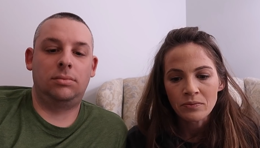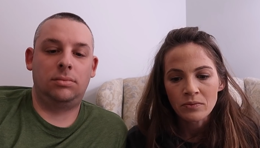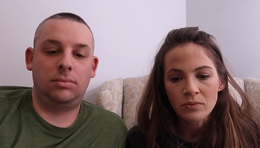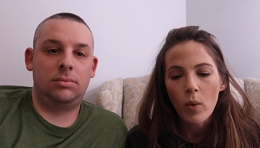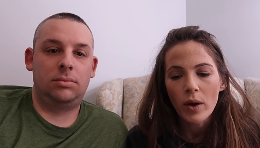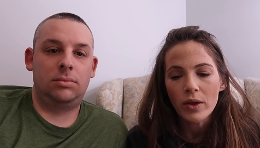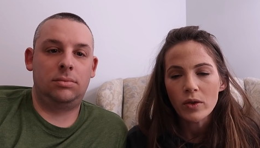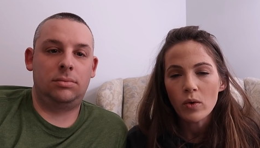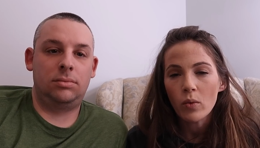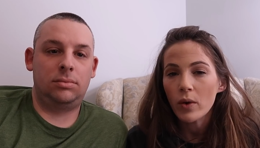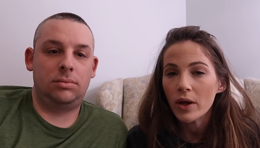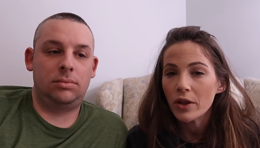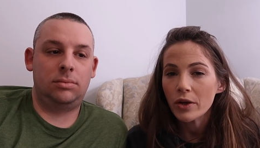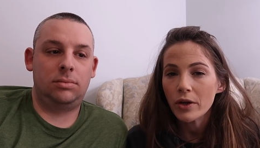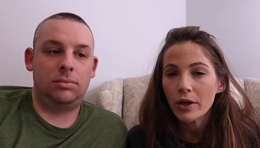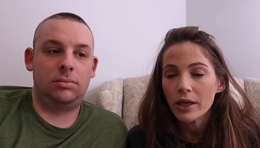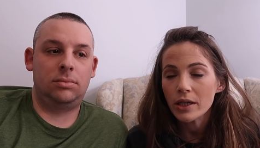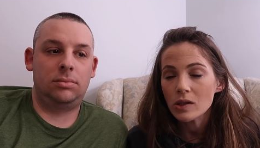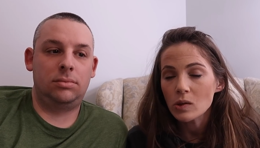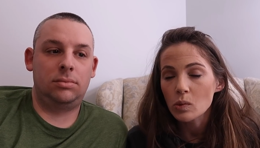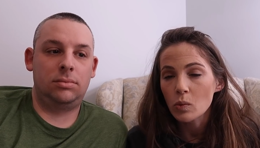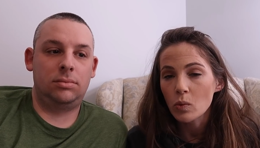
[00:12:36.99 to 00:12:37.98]
Speaker 1: When the weather
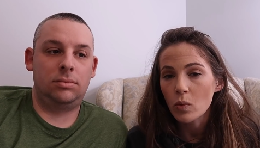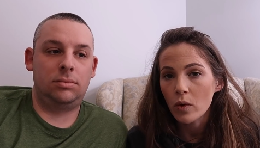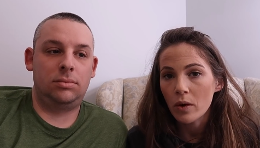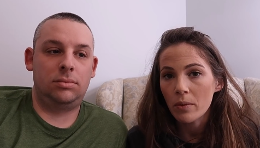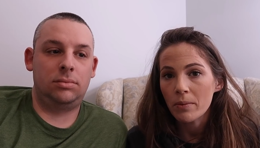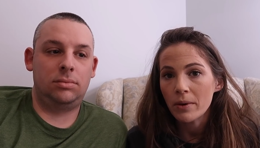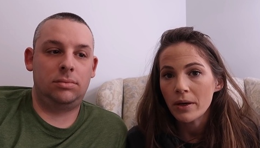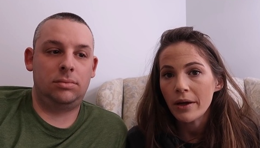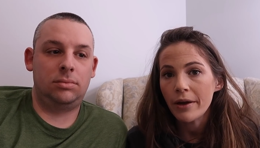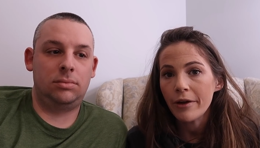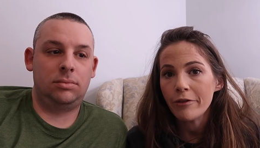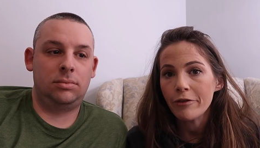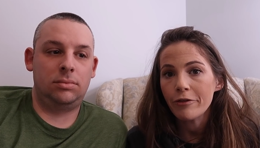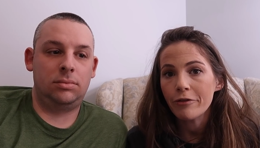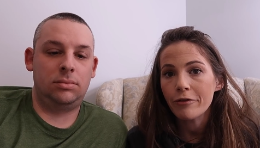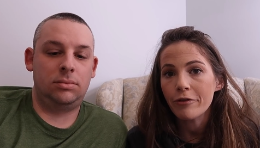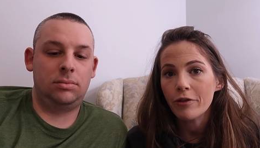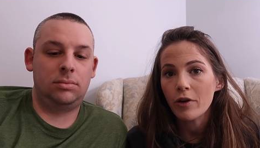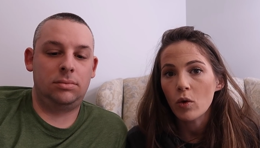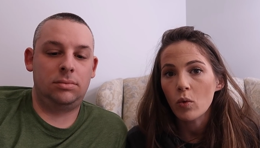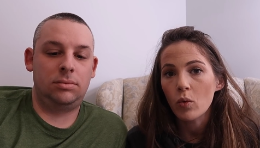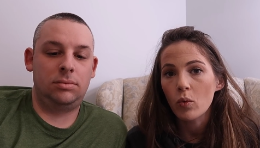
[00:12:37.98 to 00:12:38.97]
gets warm
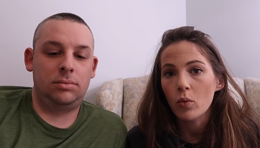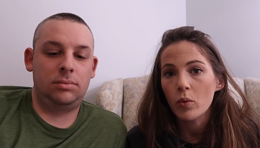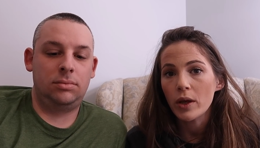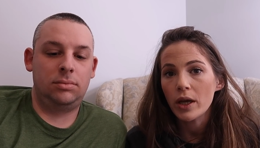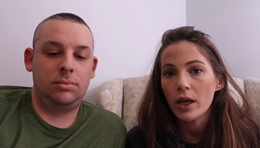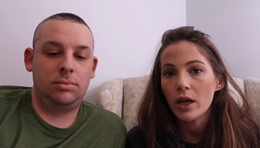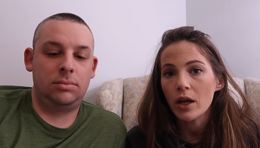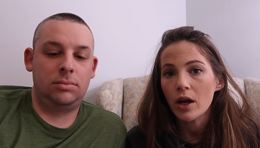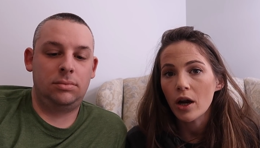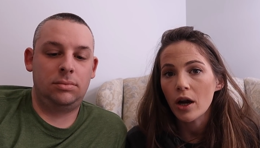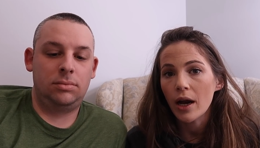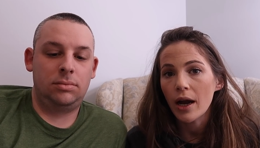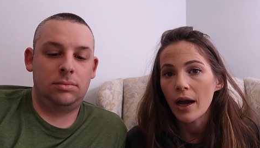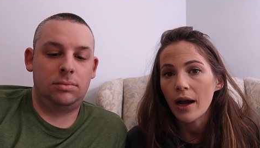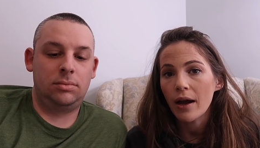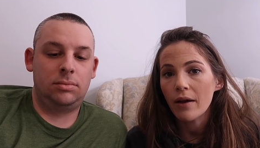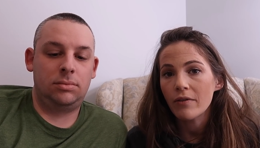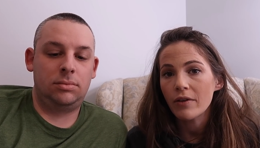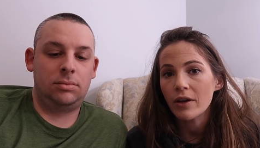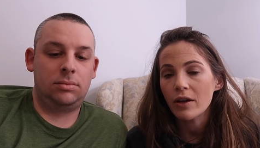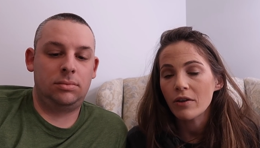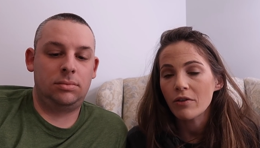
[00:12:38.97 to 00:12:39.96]
enough, we are
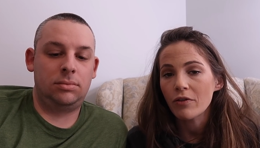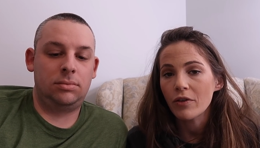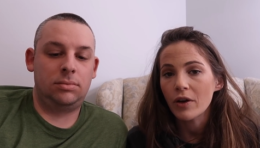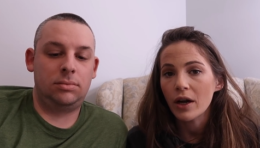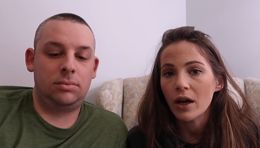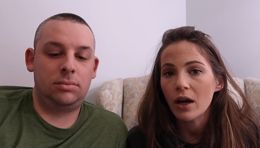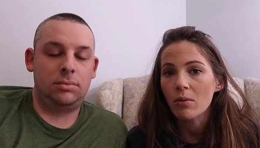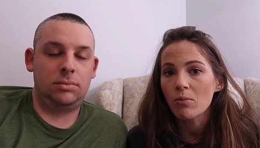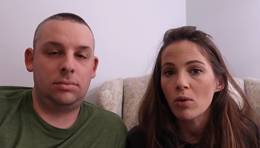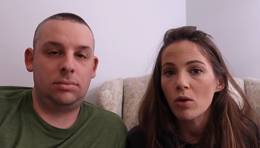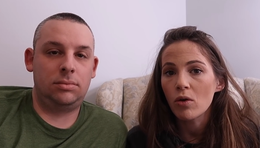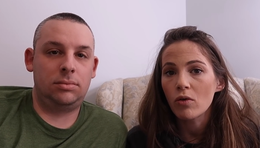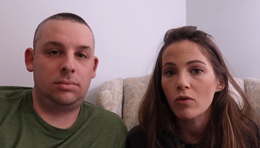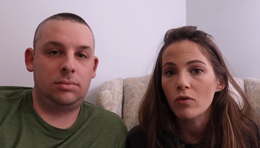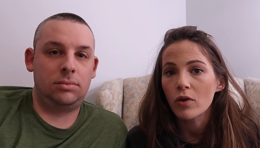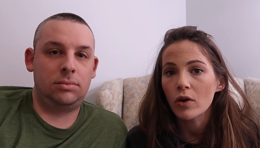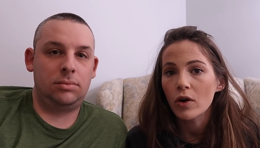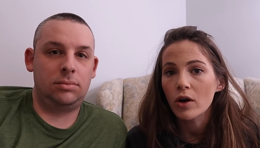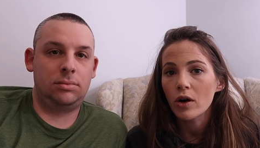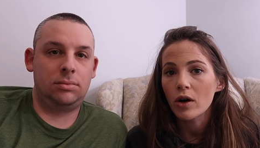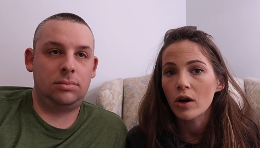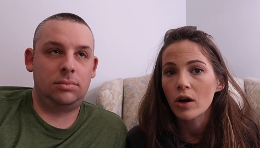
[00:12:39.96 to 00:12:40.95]
having a friend come
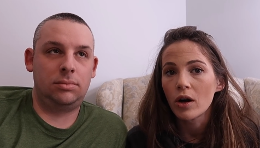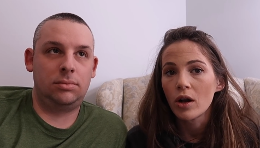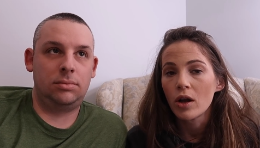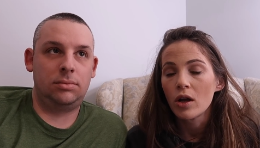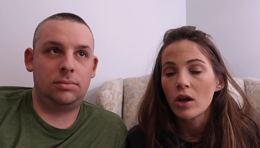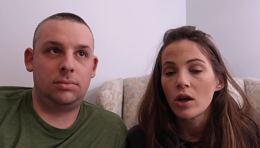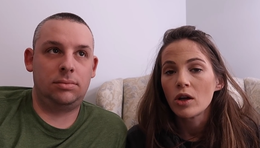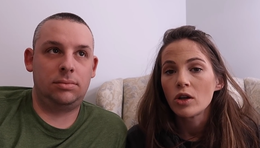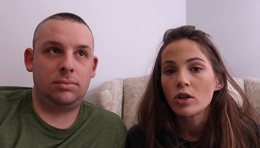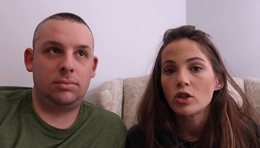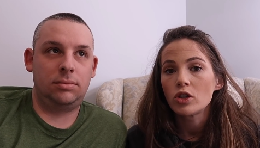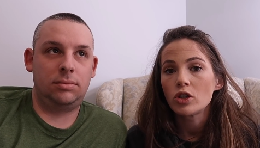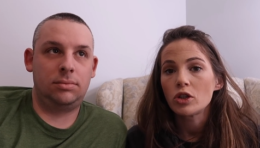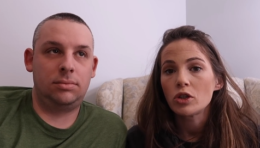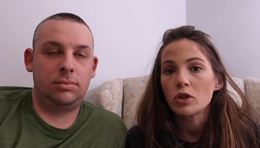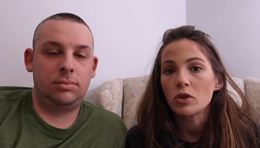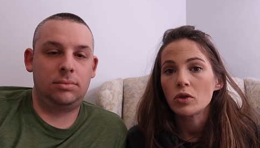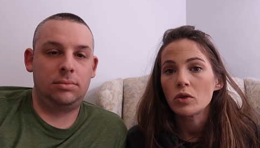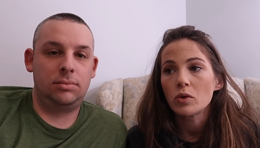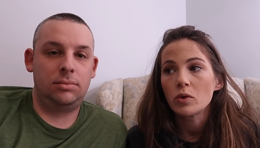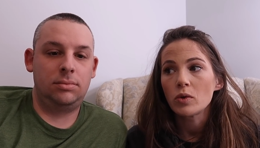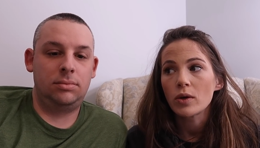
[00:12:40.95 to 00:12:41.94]
over
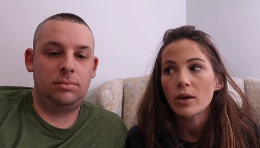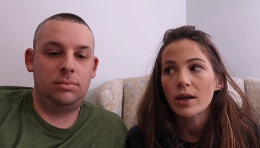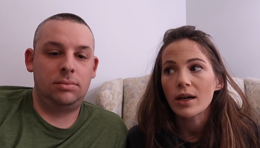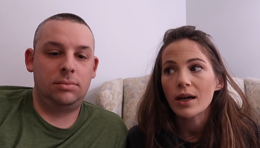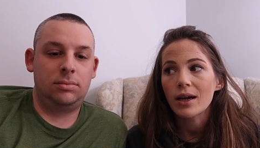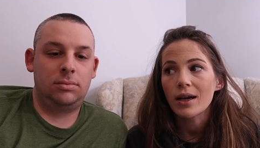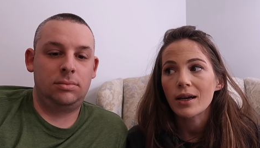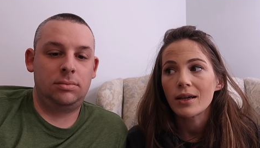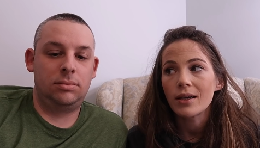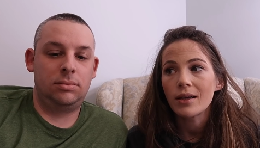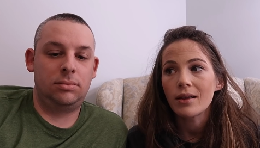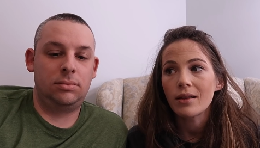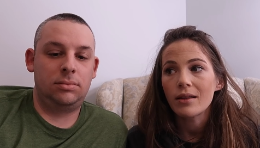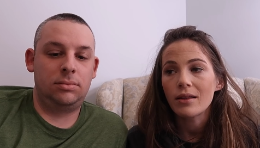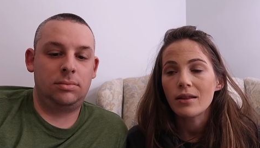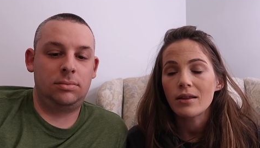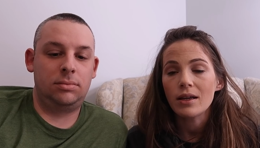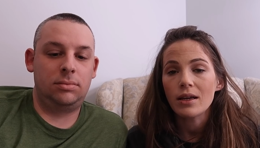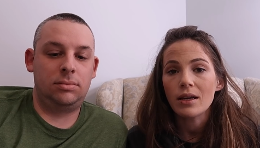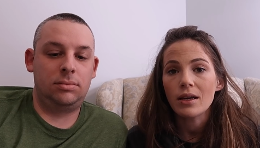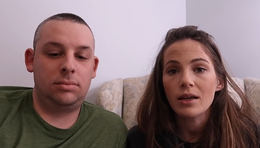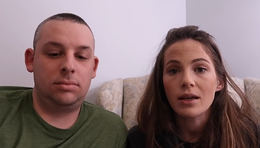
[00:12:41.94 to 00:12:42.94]
to cut
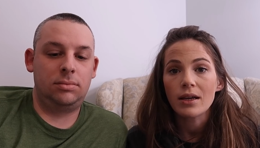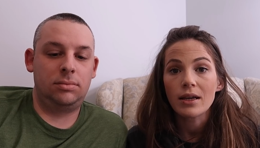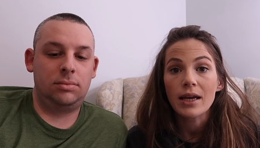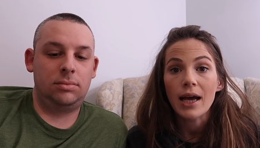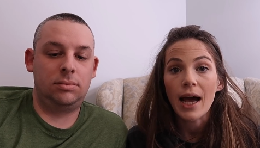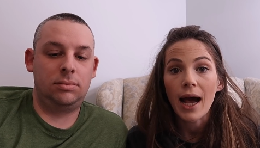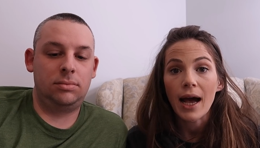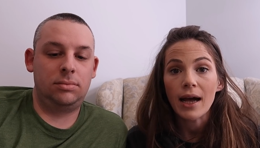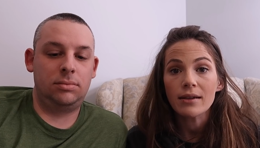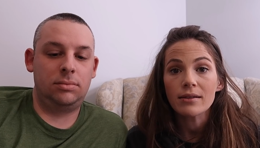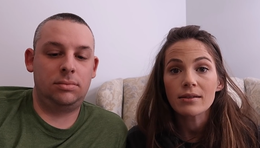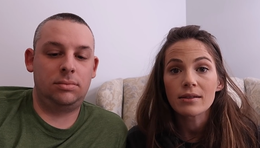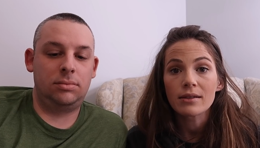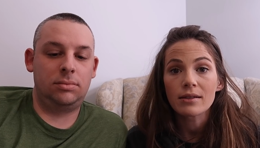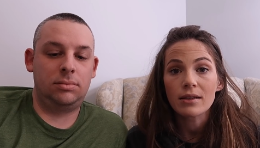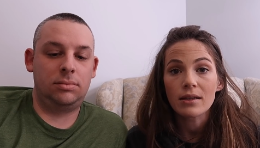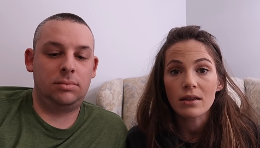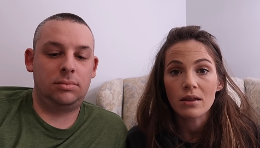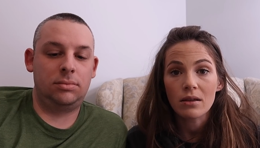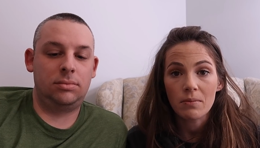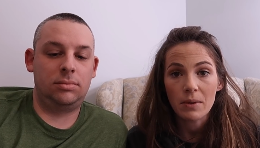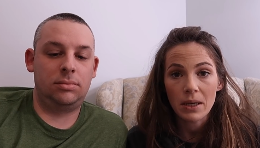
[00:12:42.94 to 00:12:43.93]
the gas
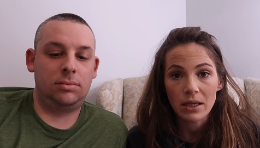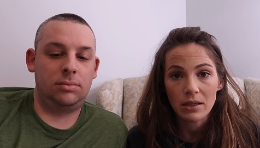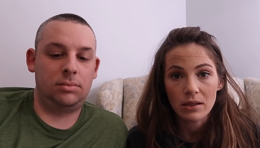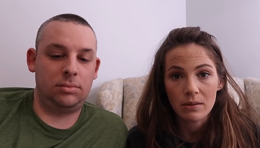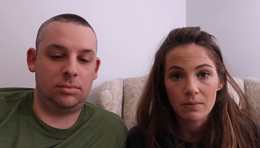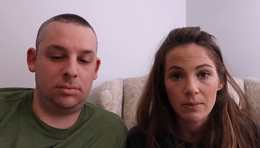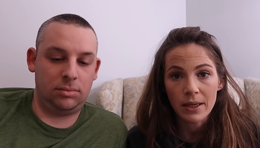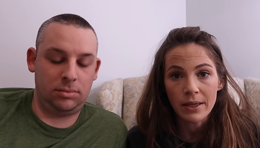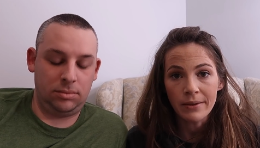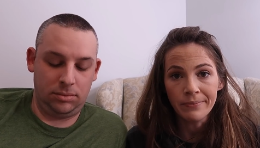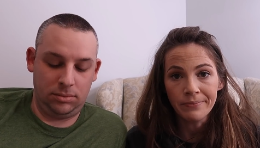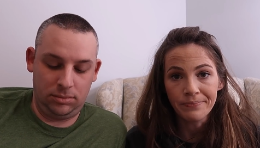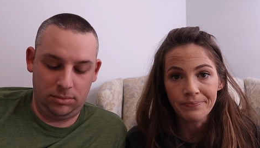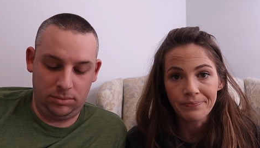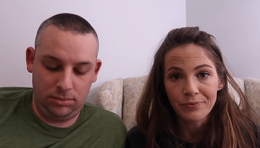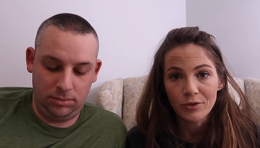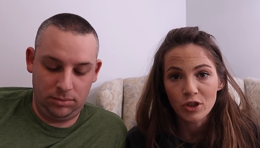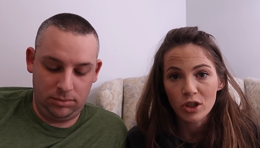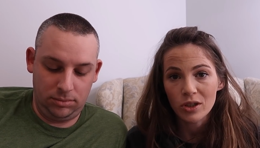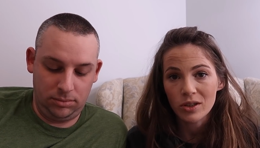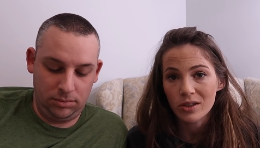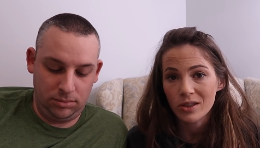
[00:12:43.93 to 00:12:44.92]
in the basement,
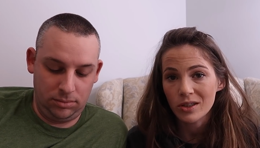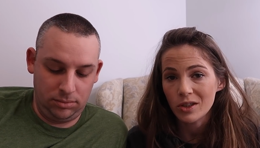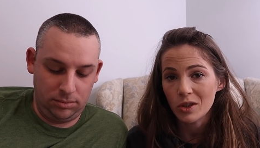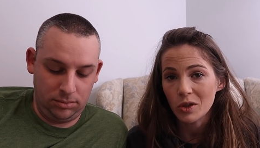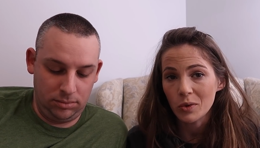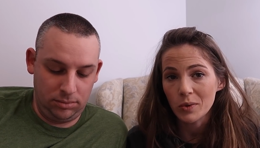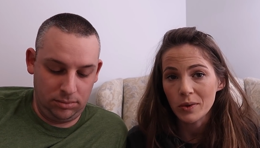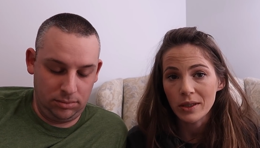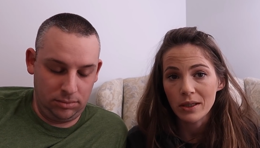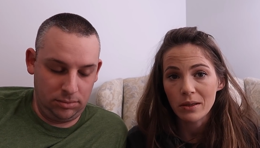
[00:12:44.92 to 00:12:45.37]
just to